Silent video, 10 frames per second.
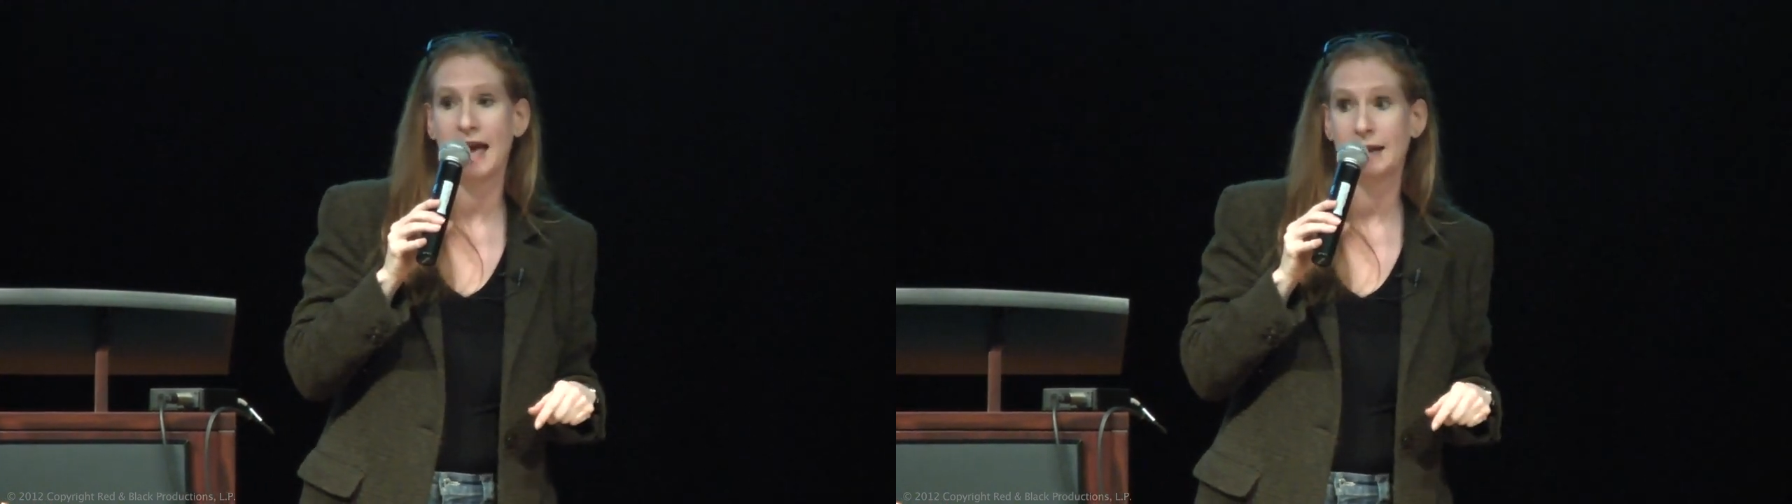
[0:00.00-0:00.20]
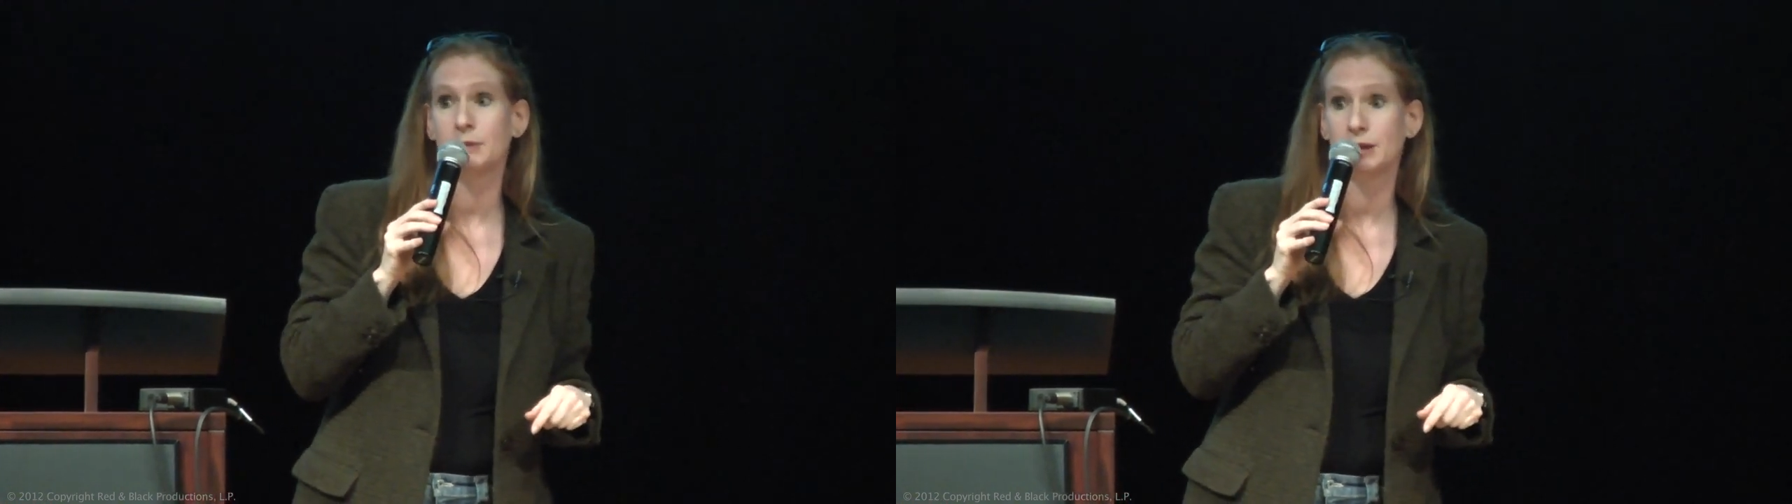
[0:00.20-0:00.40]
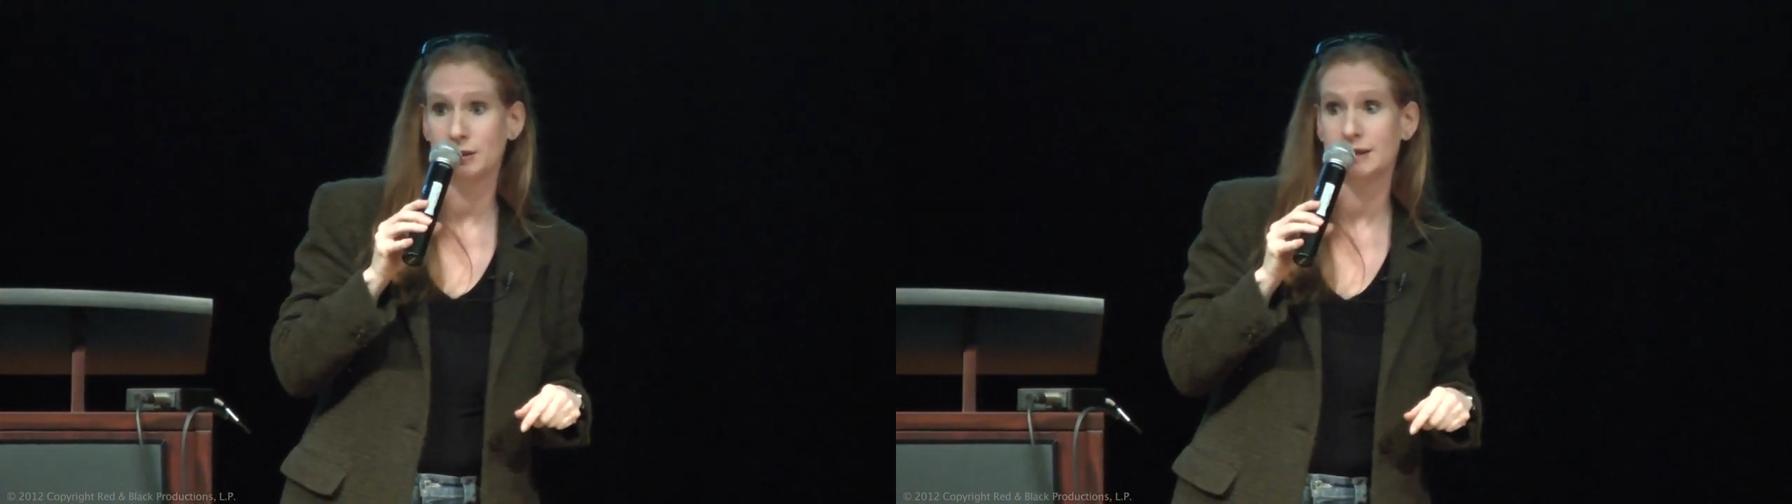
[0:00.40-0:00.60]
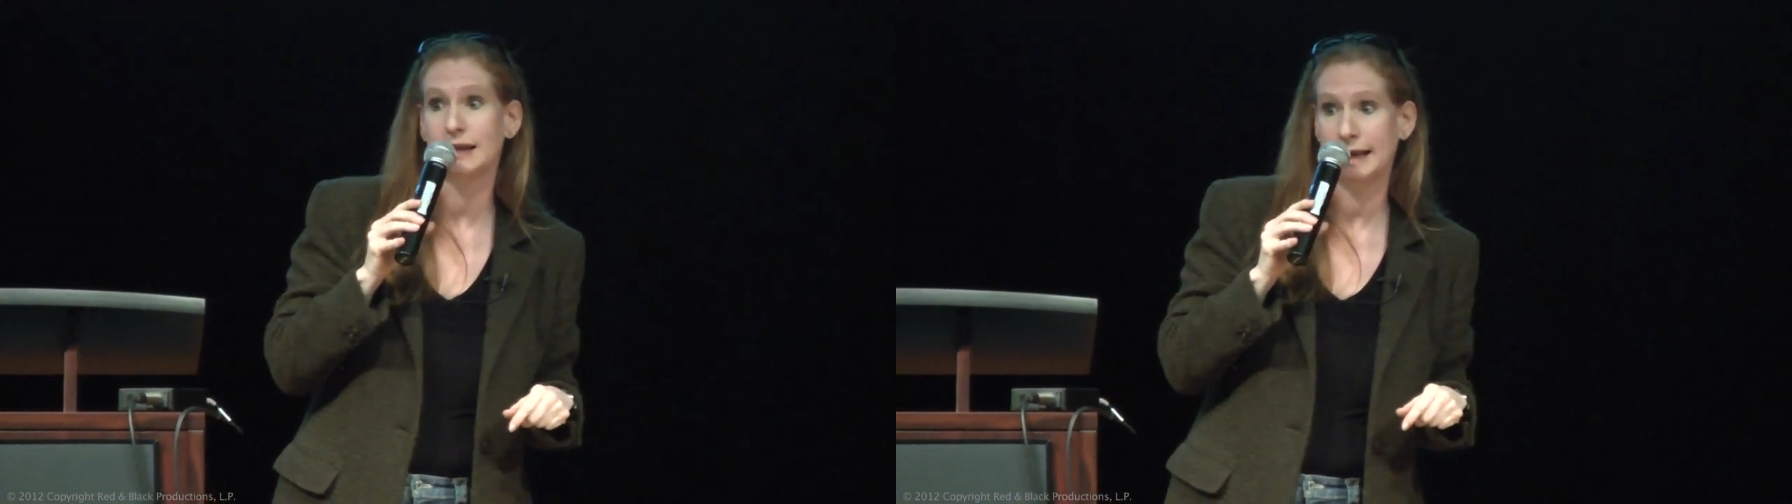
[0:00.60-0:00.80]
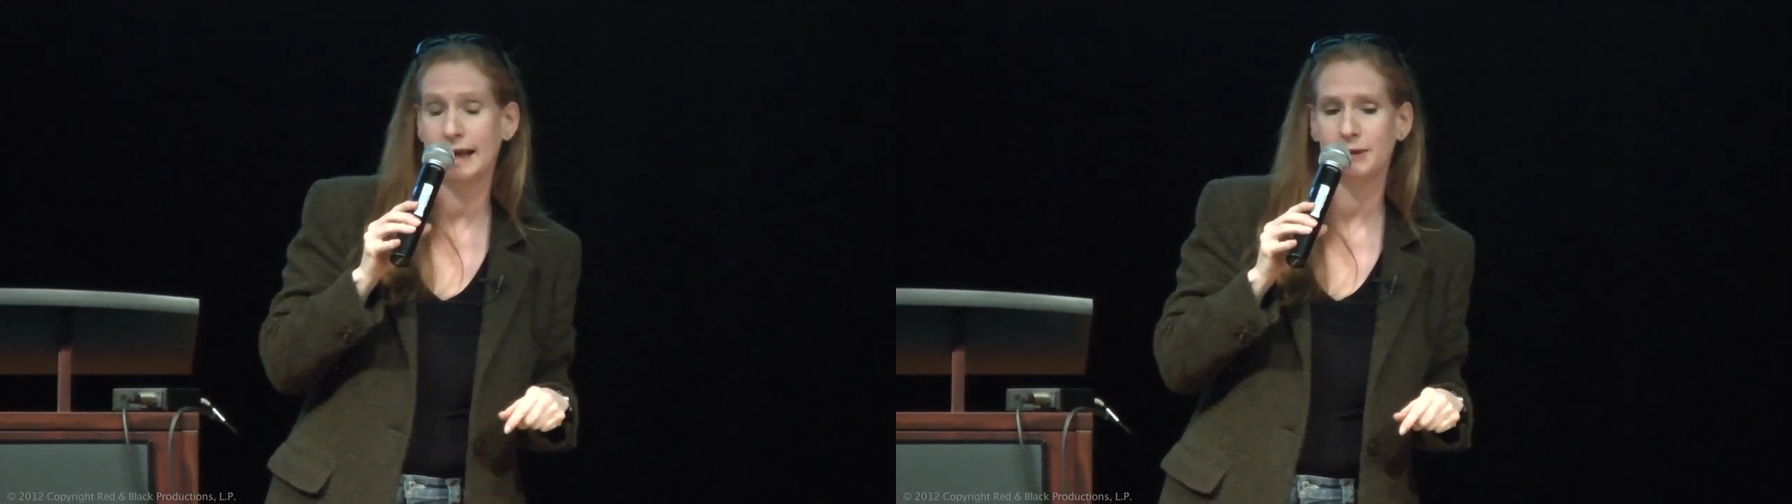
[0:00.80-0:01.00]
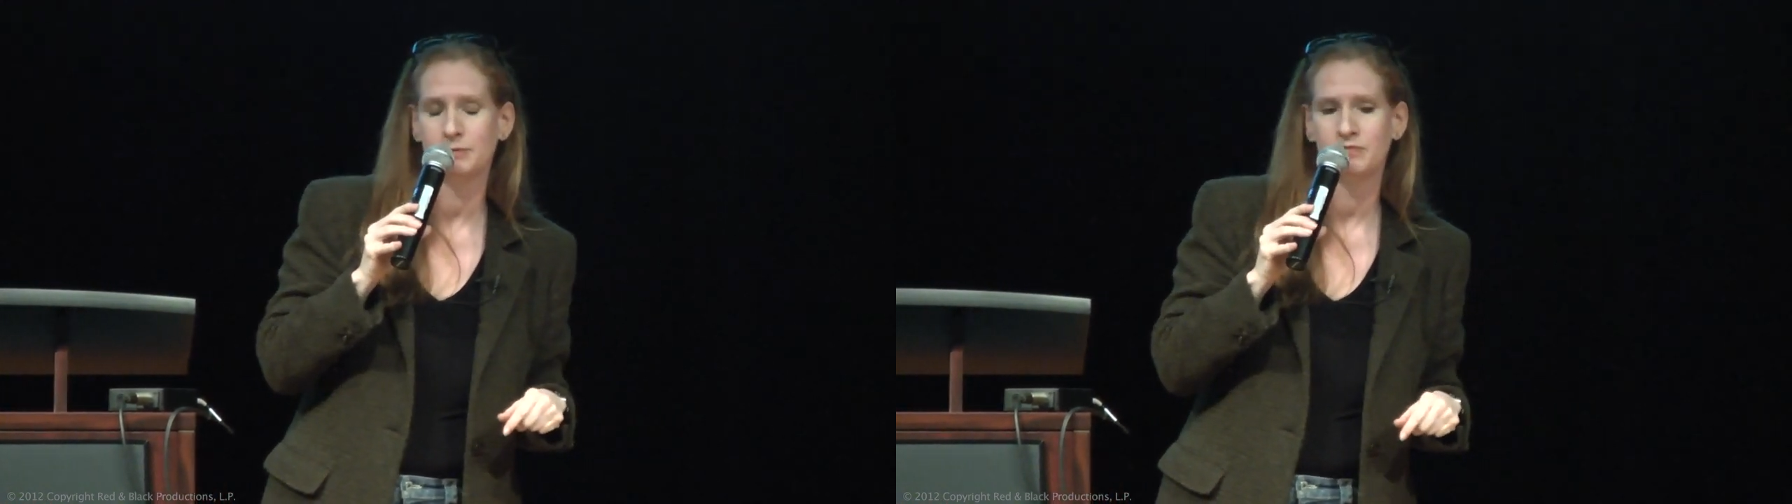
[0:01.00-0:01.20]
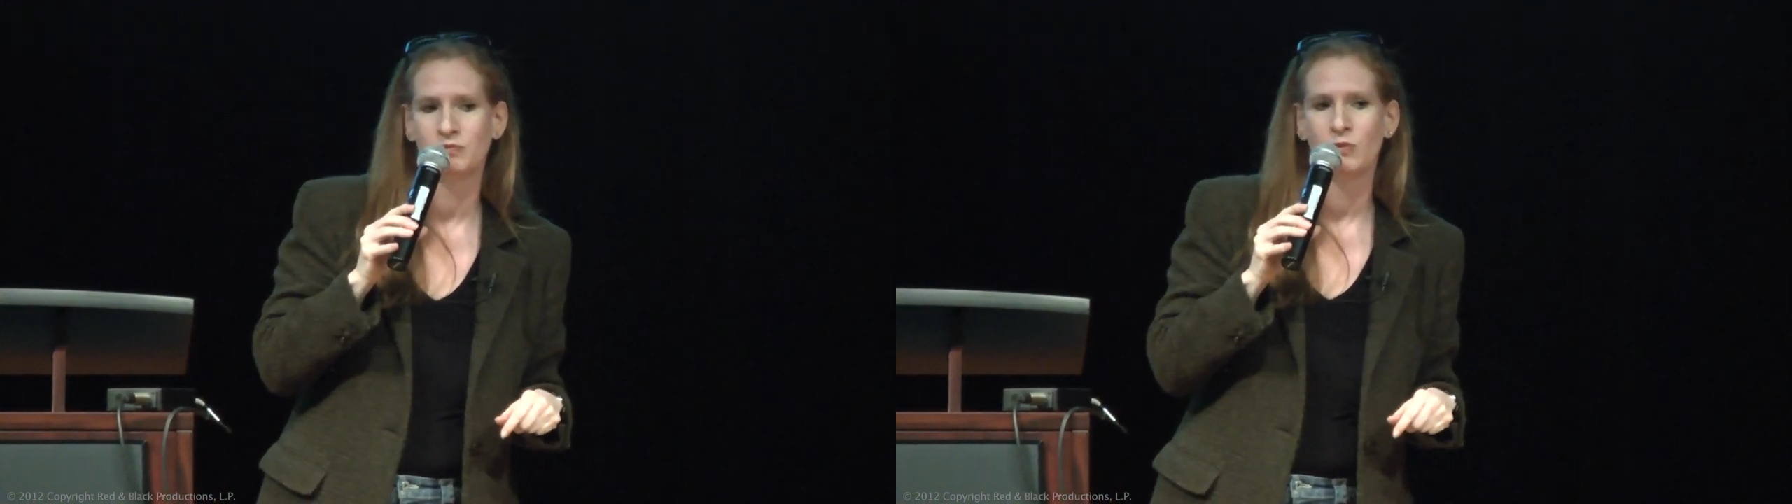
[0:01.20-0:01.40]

animals again.